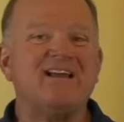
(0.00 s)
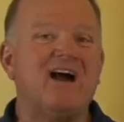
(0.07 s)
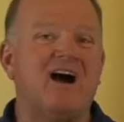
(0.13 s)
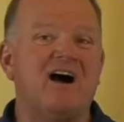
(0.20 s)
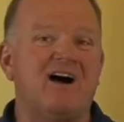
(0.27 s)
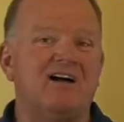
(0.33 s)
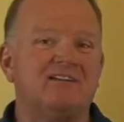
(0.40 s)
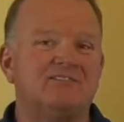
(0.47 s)

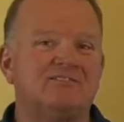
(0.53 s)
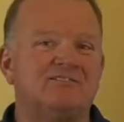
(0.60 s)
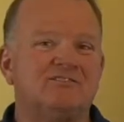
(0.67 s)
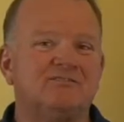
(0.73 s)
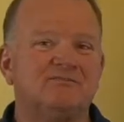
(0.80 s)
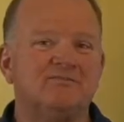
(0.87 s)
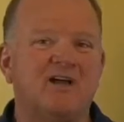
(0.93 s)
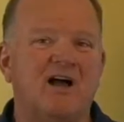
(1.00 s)

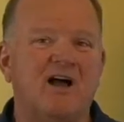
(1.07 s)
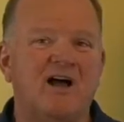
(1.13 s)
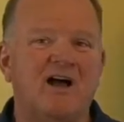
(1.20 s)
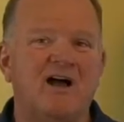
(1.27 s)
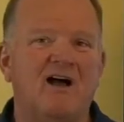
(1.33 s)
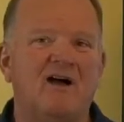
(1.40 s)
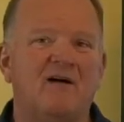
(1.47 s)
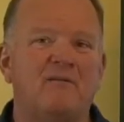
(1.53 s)
gods,
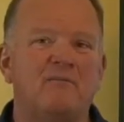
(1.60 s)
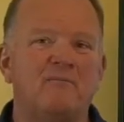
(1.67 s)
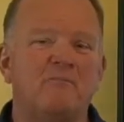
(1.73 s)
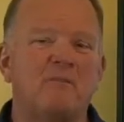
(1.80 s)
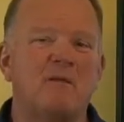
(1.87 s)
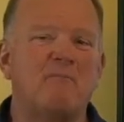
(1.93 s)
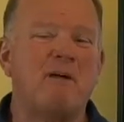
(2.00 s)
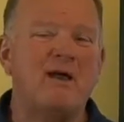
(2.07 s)
uh,
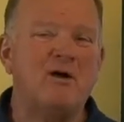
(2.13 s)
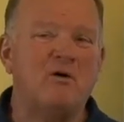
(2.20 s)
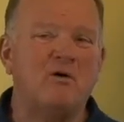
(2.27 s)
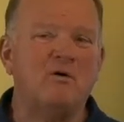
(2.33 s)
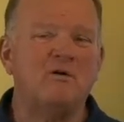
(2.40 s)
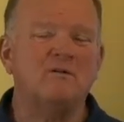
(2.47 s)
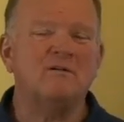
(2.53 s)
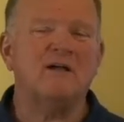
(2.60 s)

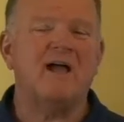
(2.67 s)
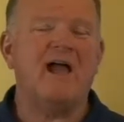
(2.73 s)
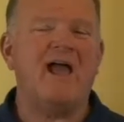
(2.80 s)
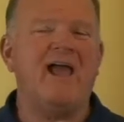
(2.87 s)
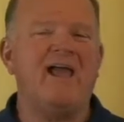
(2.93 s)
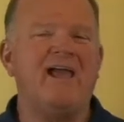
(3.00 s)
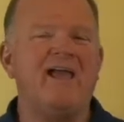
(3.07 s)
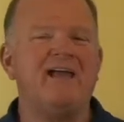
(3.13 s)
Baal
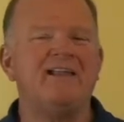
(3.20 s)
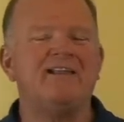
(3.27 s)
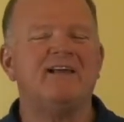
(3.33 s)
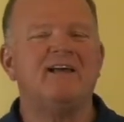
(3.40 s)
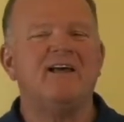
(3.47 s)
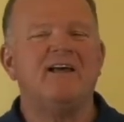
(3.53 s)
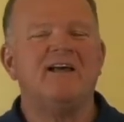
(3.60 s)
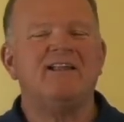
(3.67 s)

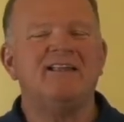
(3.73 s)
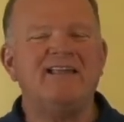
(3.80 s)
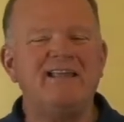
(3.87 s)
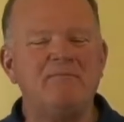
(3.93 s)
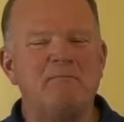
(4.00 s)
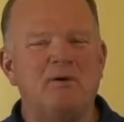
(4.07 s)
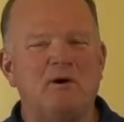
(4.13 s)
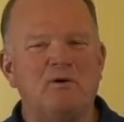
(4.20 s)
and
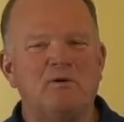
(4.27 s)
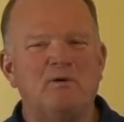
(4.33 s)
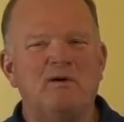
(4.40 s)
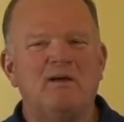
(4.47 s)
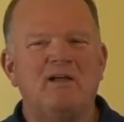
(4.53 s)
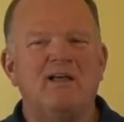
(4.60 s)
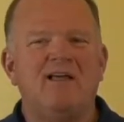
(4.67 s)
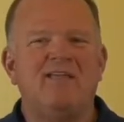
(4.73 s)
Nebo.
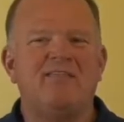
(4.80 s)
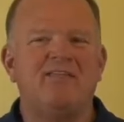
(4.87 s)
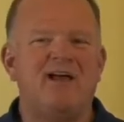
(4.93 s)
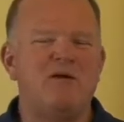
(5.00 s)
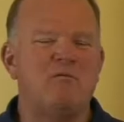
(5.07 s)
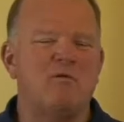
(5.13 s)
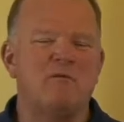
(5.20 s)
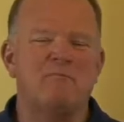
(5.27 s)

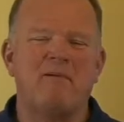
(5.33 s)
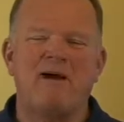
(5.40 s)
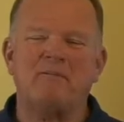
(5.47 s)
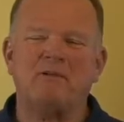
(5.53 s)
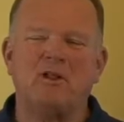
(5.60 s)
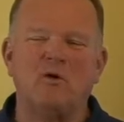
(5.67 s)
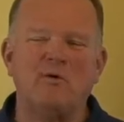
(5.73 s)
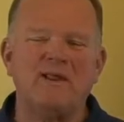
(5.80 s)
They were
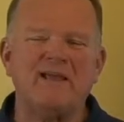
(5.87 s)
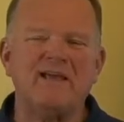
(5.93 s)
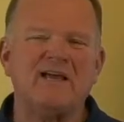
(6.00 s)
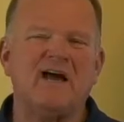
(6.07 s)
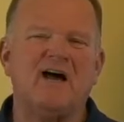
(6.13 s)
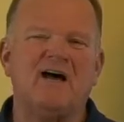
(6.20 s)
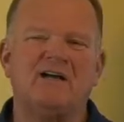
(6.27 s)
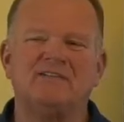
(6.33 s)
Babylonian
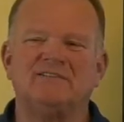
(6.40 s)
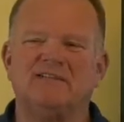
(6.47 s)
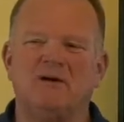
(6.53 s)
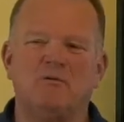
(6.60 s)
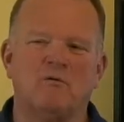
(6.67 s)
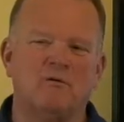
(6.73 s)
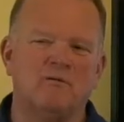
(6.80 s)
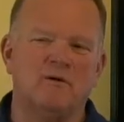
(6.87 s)
gods. They
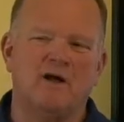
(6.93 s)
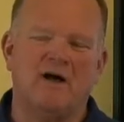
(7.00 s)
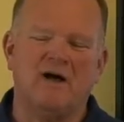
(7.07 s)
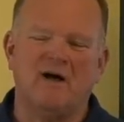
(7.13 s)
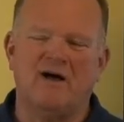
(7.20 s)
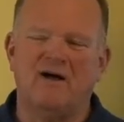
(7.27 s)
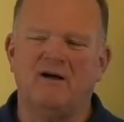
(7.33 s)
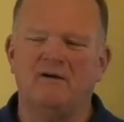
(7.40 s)
were
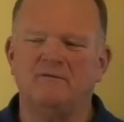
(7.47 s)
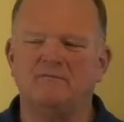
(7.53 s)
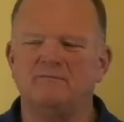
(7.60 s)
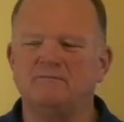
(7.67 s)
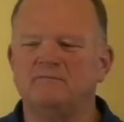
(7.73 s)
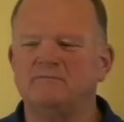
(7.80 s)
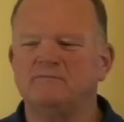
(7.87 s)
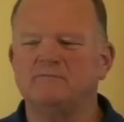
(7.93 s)
uh,
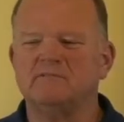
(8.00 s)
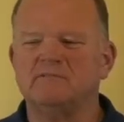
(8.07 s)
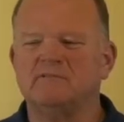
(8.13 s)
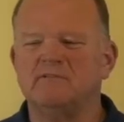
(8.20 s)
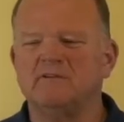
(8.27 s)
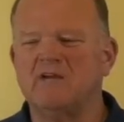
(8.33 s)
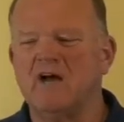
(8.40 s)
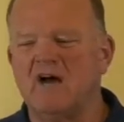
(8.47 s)

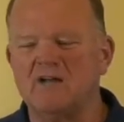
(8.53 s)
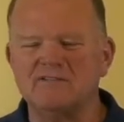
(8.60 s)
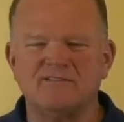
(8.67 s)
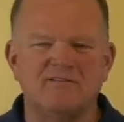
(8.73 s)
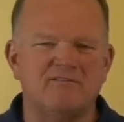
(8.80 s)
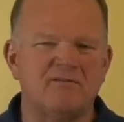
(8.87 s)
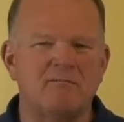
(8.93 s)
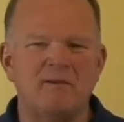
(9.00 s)
gods
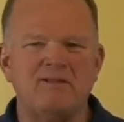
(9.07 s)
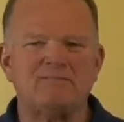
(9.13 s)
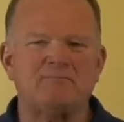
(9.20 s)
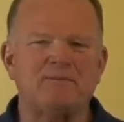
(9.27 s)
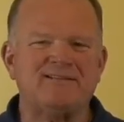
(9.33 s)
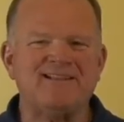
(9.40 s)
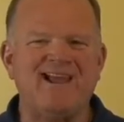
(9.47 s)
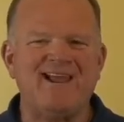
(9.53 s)
of the
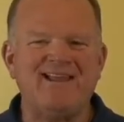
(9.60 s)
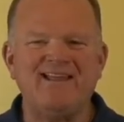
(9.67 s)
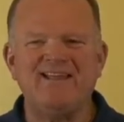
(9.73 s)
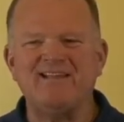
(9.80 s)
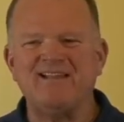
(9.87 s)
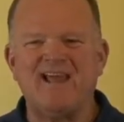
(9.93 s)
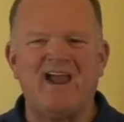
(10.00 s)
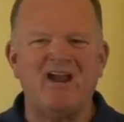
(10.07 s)

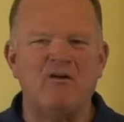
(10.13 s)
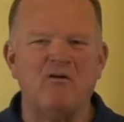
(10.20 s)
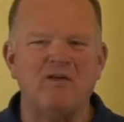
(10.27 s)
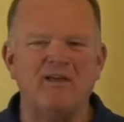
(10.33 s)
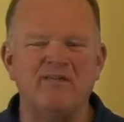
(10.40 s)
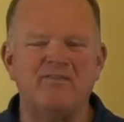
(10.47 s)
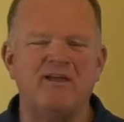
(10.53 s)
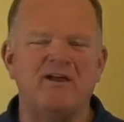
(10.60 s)
Mesopotamian
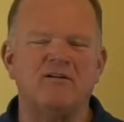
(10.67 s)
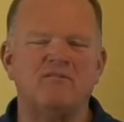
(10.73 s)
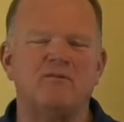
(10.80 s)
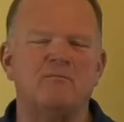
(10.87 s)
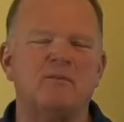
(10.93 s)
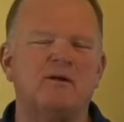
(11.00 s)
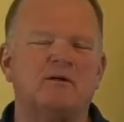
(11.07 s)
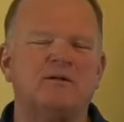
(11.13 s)
area there,
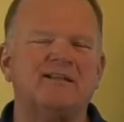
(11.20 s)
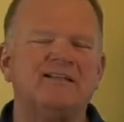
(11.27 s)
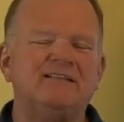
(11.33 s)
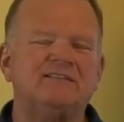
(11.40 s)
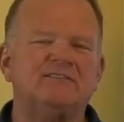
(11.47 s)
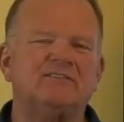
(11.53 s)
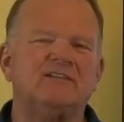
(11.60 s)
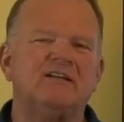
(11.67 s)
the Middle
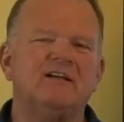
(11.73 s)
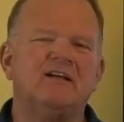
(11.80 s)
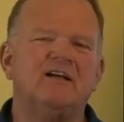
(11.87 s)
East